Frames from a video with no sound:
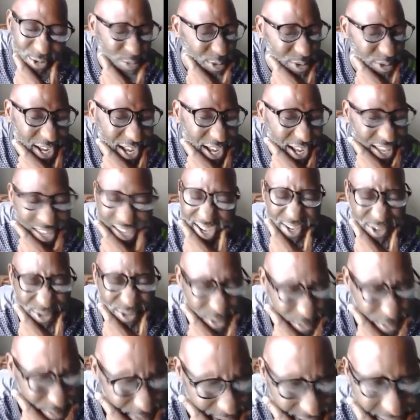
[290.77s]
tubulaaya
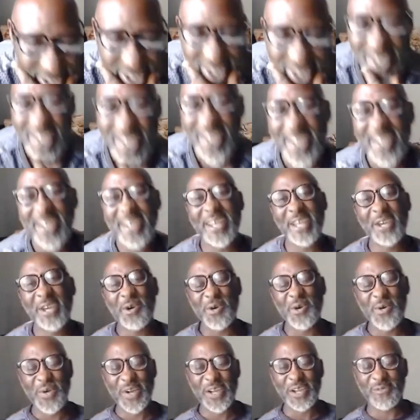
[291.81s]
nyuma naye
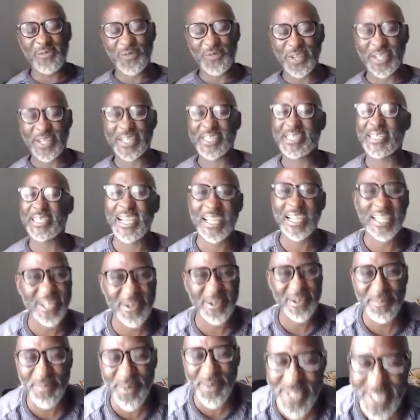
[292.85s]
owerifulekitingako
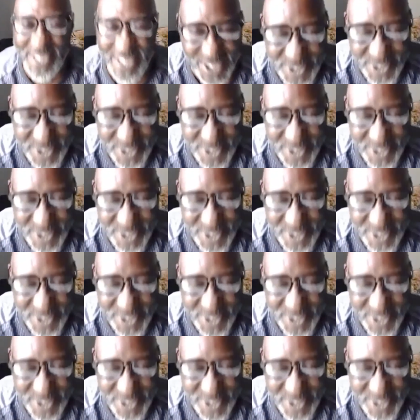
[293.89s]
emboozi